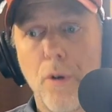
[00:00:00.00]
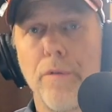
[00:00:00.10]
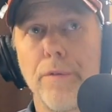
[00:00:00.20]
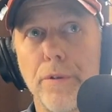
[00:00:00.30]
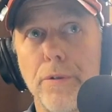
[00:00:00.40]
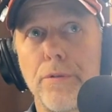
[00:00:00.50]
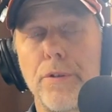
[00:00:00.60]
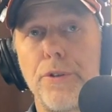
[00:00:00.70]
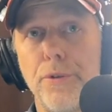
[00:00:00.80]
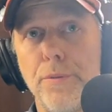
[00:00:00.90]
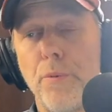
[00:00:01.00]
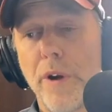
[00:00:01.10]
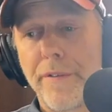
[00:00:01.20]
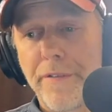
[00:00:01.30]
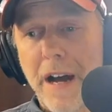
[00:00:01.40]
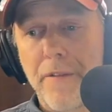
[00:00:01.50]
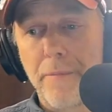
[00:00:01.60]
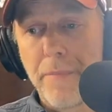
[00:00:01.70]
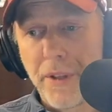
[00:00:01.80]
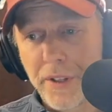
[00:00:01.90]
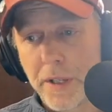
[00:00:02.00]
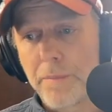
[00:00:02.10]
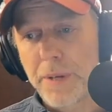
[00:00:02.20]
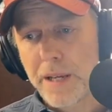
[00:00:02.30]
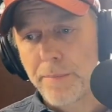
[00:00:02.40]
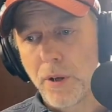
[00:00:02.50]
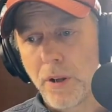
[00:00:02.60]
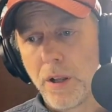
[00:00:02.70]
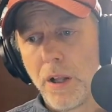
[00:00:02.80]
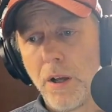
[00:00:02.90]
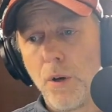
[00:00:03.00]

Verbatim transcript: over 2.5 million people